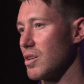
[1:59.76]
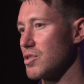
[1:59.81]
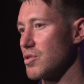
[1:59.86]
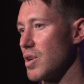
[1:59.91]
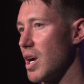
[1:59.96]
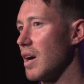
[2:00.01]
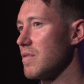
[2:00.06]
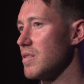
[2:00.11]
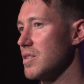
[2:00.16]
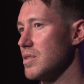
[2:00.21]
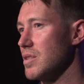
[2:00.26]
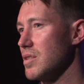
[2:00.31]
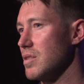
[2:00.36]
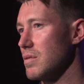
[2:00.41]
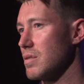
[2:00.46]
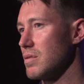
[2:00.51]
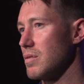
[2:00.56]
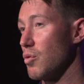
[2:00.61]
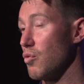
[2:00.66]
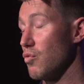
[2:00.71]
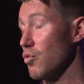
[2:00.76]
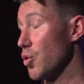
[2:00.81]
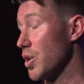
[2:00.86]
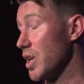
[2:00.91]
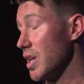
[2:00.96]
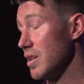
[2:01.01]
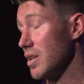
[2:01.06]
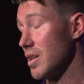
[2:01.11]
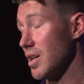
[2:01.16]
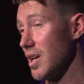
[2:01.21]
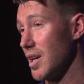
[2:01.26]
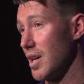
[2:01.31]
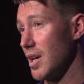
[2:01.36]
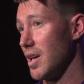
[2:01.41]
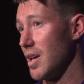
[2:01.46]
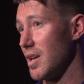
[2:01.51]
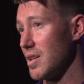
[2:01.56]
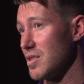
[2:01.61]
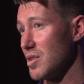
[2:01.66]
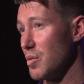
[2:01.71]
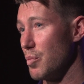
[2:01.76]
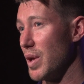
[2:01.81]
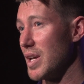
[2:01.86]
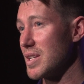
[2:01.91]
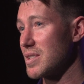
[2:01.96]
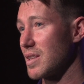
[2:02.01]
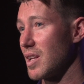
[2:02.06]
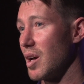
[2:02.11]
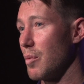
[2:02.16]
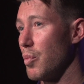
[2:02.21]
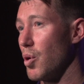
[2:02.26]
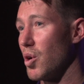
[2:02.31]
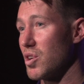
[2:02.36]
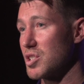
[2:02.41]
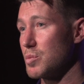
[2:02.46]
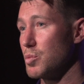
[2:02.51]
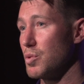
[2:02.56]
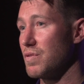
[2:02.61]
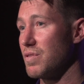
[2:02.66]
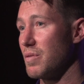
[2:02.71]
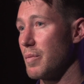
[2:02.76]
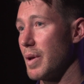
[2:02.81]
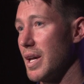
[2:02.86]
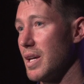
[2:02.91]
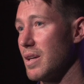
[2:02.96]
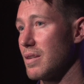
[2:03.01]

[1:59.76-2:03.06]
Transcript: I got drafted rookied to the best club possible me.